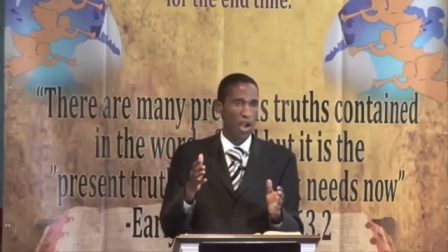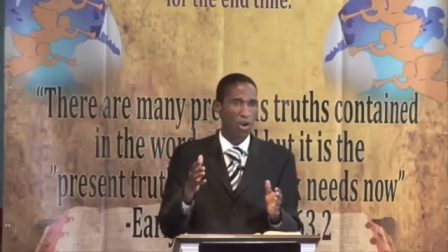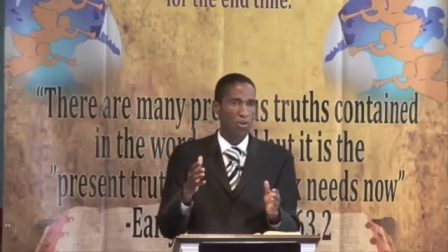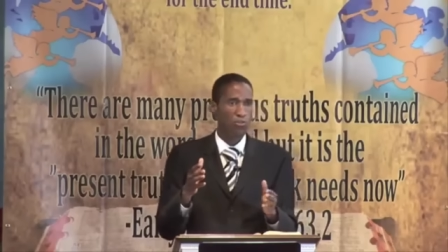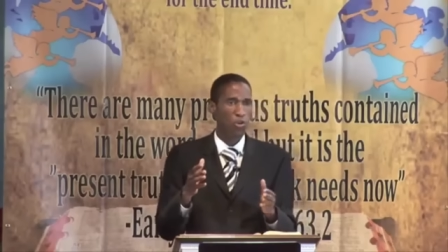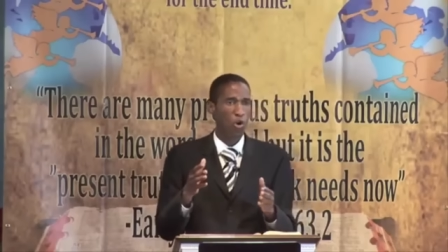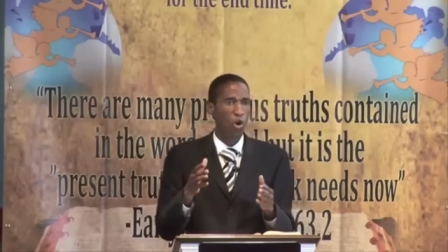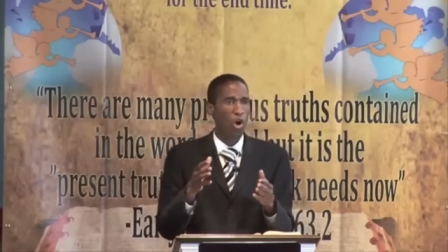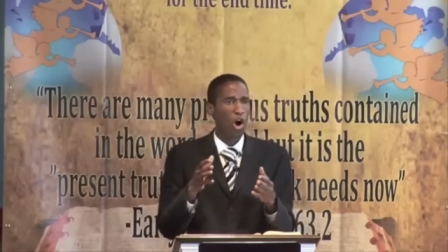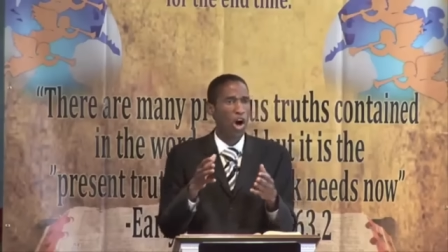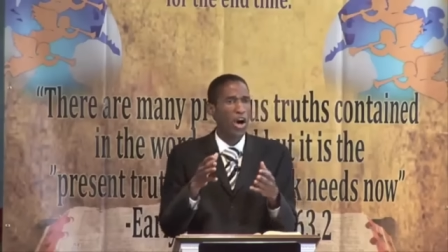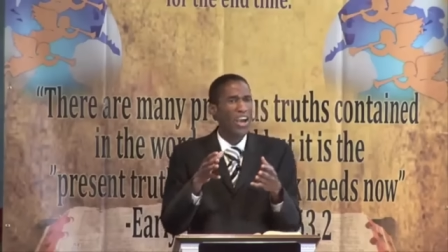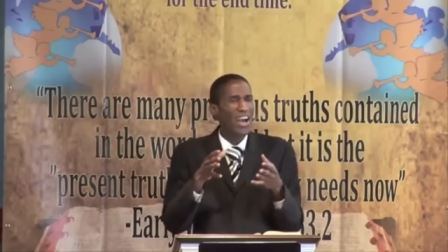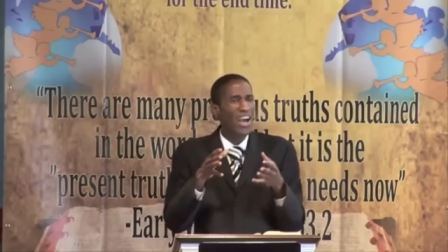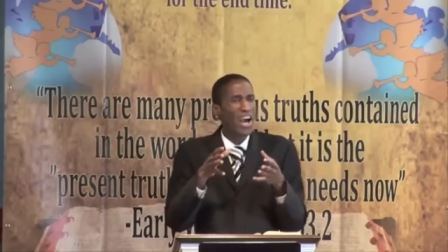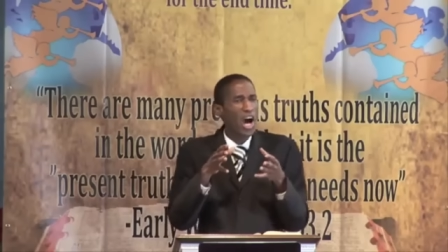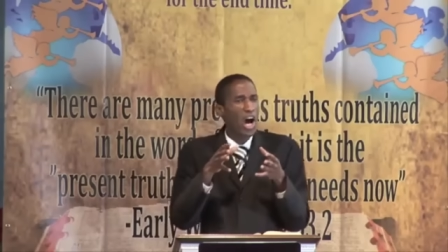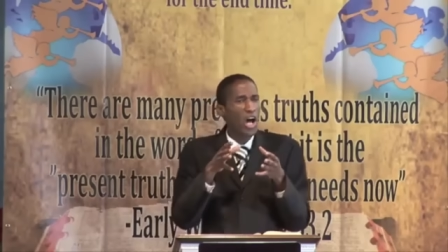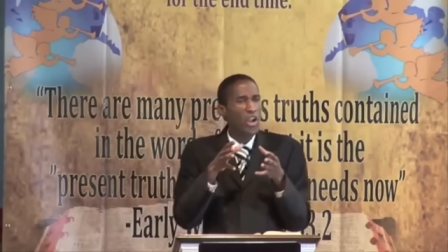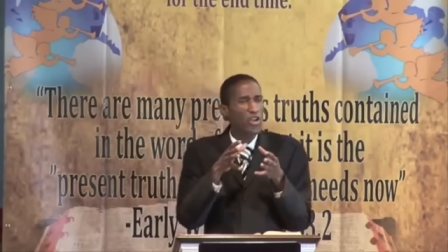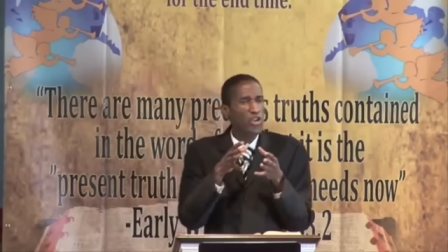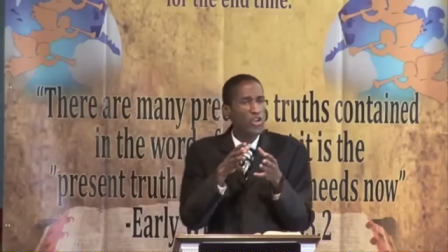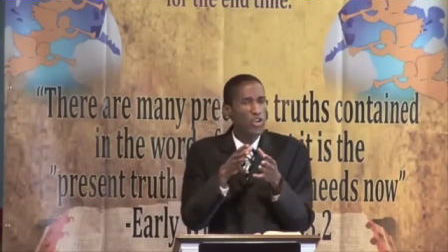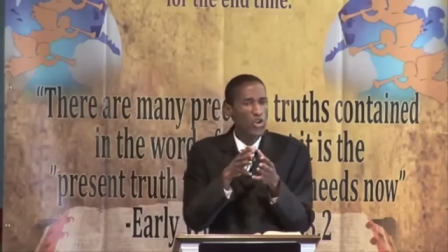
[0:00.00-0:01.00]
for
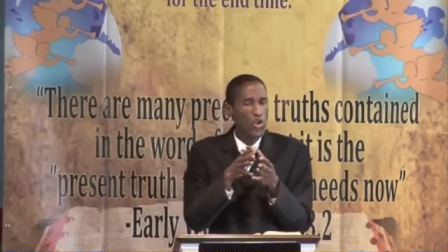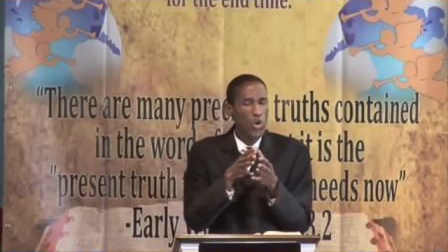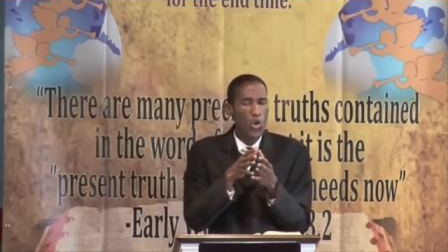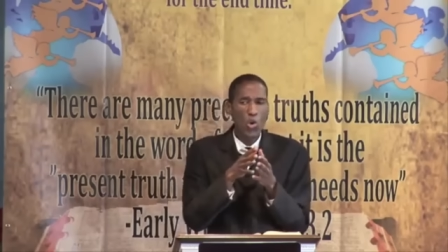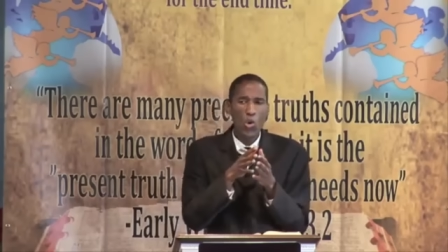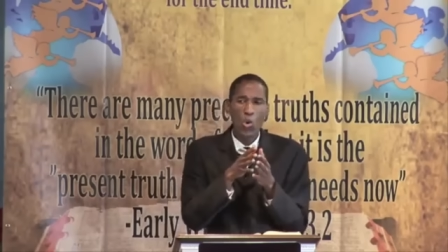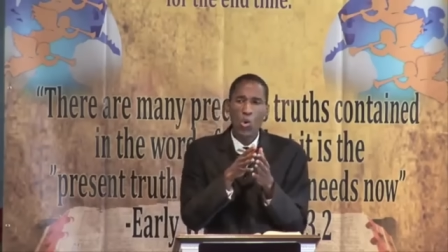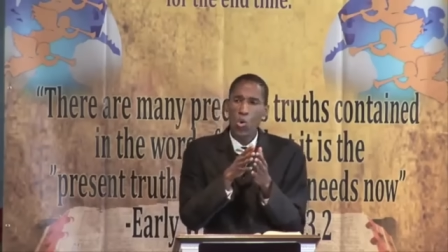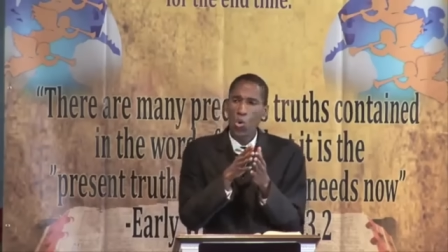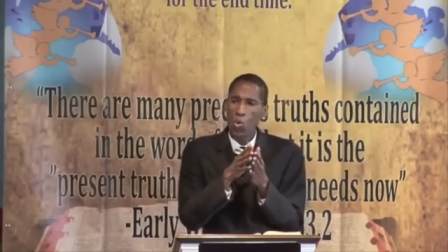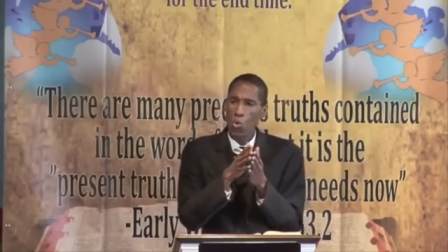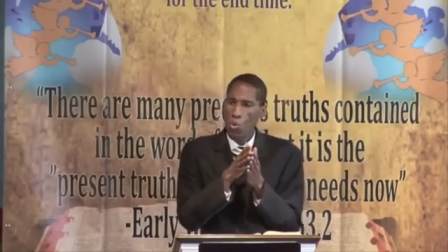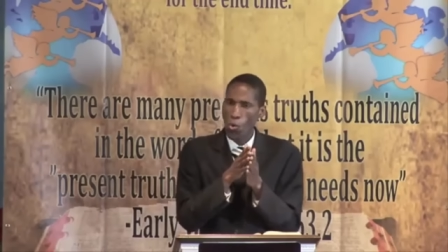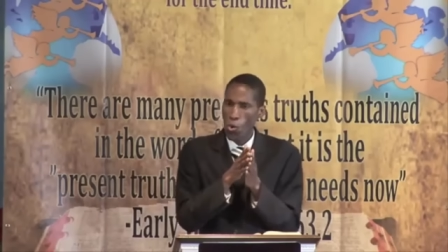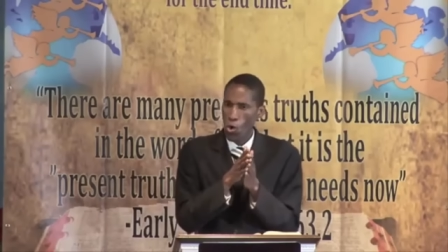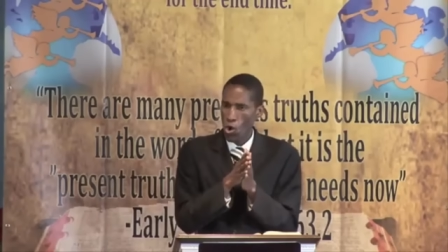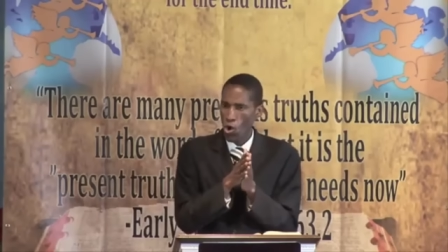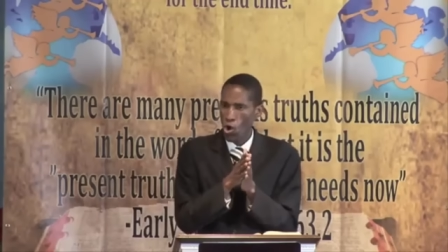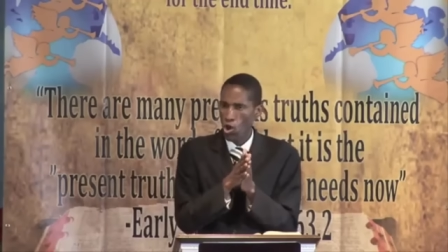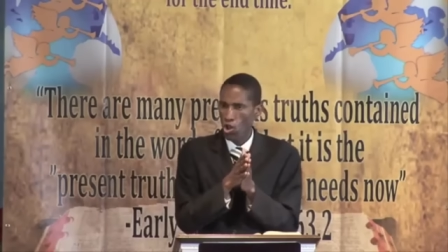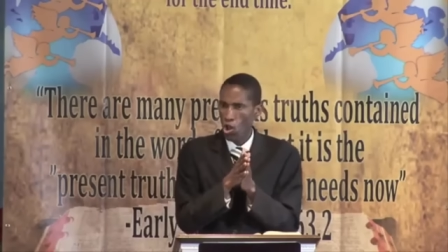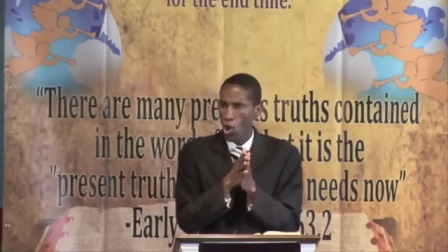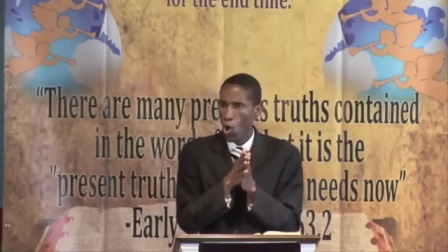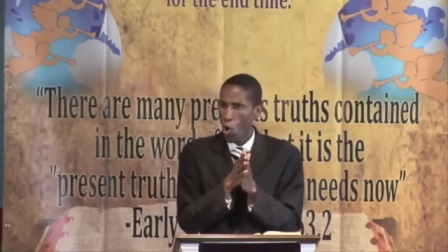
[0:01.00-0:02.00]
a new
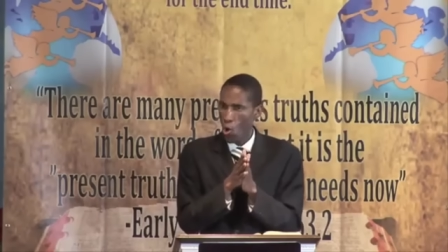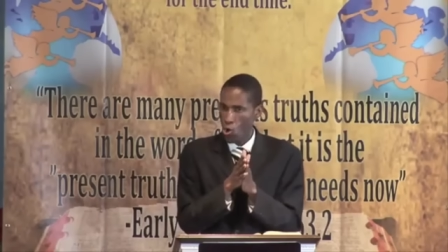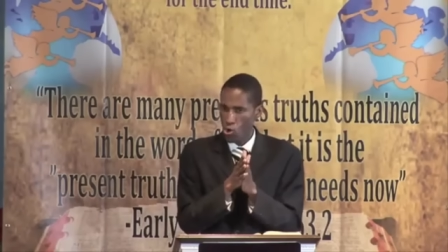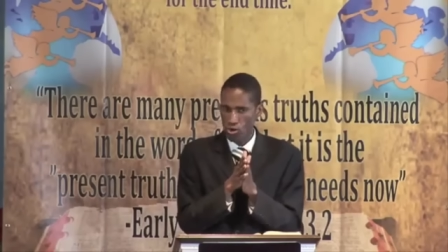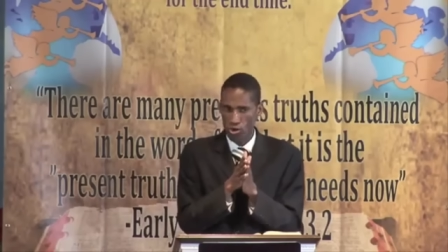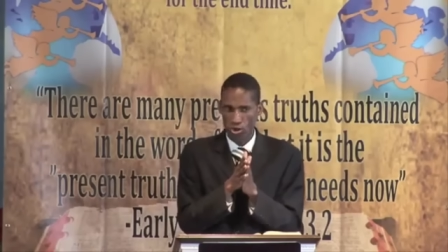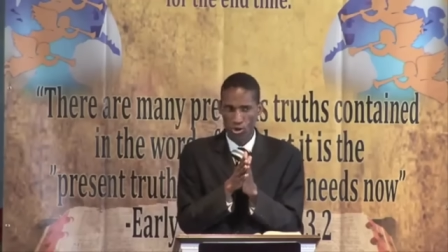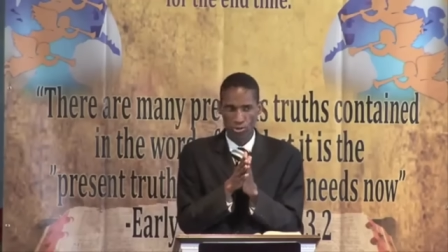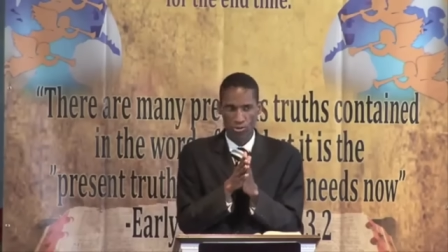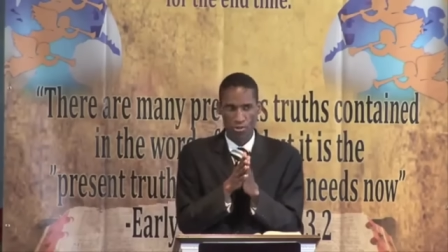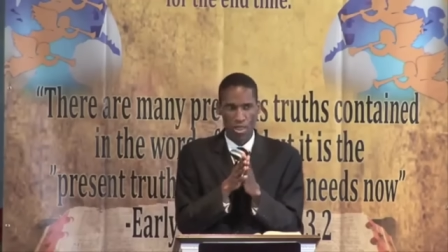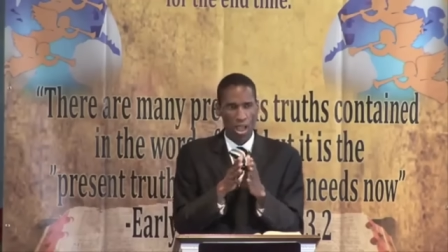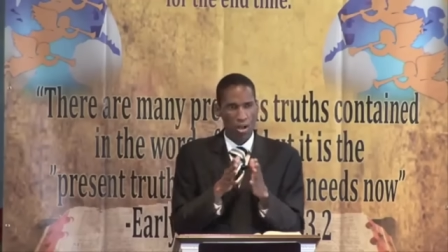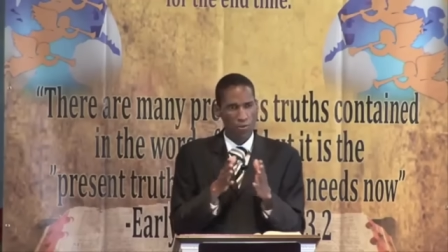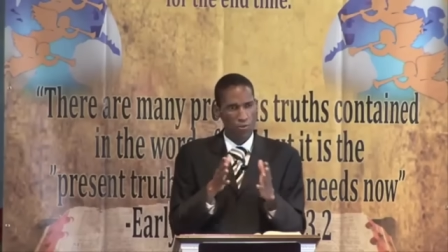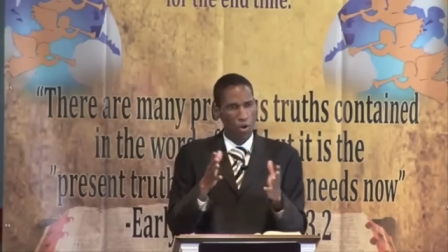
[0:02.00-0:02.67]
world order,